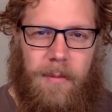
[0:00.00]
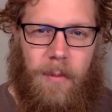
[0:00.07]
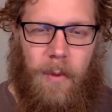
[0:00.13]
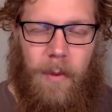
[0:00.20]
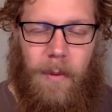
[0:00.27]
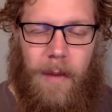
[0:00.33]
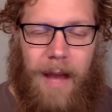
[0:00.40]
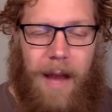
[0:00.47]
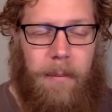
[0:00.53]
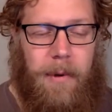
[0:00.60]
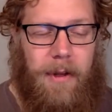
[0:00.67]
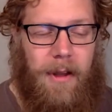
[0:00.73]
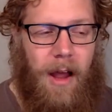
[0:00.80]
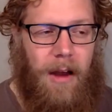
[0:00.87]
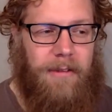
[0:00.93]
What will
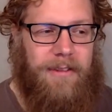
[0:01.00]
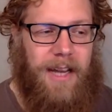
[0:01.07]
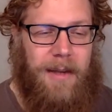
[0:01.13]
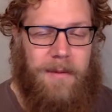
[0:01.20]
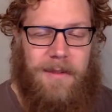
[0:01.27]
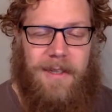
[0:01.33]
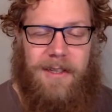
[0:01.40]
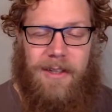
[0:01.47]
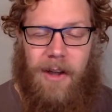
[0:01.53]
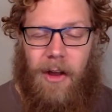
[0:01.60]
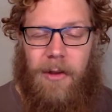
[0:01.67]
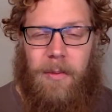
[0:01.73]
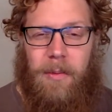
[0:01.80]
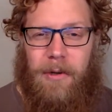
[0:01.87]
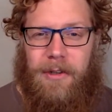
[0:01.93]
happen a lot of times is that the
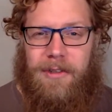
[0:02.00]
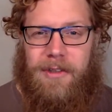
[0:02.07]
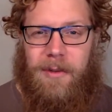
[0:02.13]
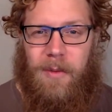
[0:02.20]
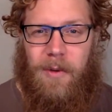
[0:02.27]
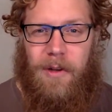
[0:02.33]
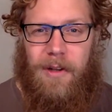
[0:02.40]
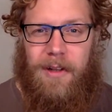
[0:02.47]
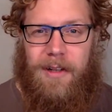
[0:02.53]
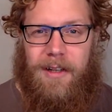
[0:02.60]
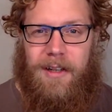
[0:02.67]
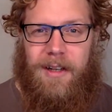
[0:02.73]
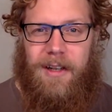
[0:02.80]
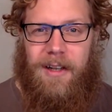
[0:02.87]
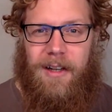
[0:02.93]
other person will
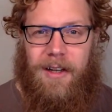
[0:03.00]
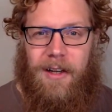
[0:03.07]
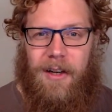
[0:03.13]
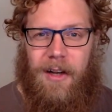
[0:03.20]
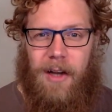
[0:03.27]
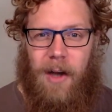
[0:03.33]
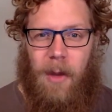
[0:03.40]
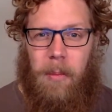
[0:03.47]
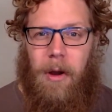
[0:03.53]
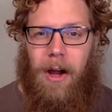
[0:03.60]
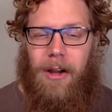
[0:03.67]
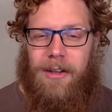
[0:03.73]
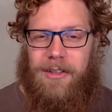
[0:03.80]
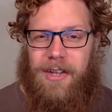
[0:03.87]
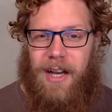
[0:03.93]

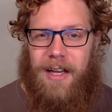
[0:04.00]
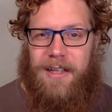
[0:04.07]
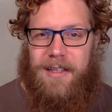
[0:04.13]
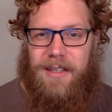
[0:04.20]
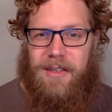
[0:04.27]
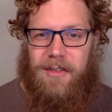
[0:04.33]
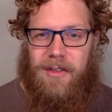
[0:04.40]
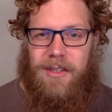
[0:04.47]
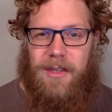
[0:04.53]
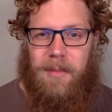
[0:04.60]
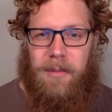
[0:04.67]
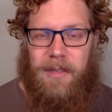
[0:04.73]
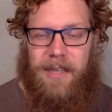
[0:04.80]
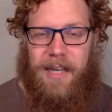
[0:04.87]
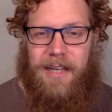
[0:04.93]
apologize in
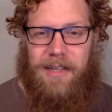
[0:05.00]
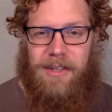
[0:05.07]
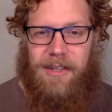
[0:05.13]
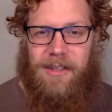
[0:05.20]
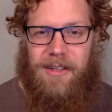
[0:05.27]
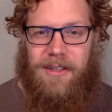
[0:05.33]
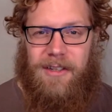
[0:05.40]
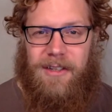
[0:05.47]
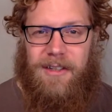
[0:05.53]
reciprocation.